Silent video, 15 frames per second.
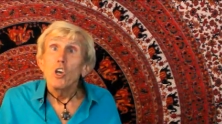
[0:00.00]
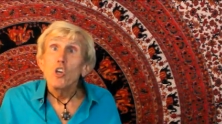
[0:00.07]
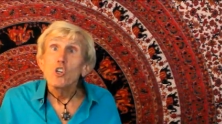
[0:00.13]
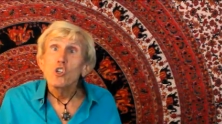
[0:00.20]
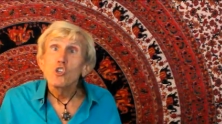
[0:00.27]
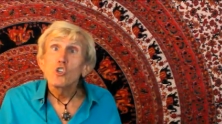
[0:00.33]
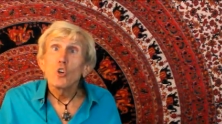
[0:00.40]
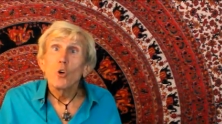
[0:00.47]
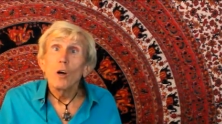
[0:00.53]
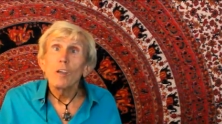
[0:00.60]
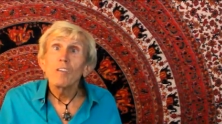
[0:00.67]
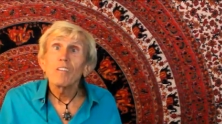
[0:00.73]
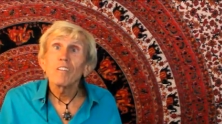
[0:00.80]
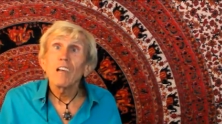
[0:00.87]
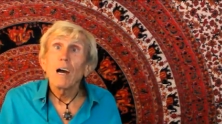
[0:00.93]
enjoy
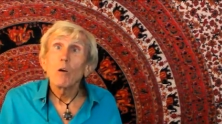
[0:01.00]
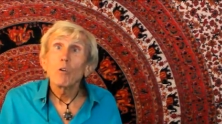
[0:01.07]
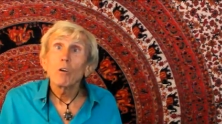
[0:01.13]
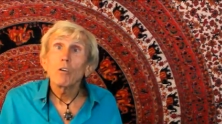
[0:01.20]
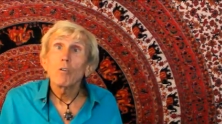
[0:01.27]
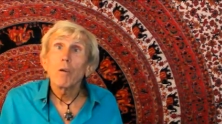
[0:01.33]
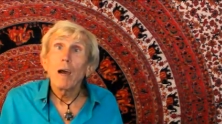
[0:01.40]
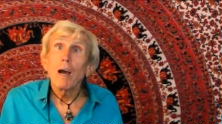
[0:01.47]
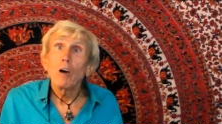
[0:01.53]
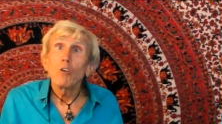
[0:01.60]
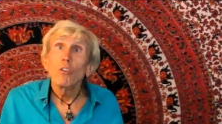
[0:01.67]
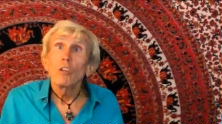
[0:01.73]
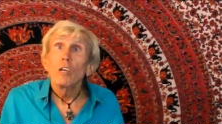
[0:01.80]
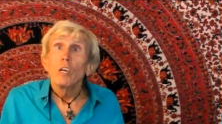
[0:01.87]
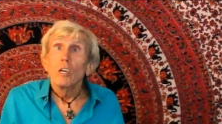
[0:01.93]

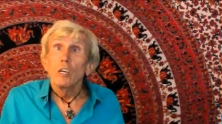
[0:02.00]
sauerkraut,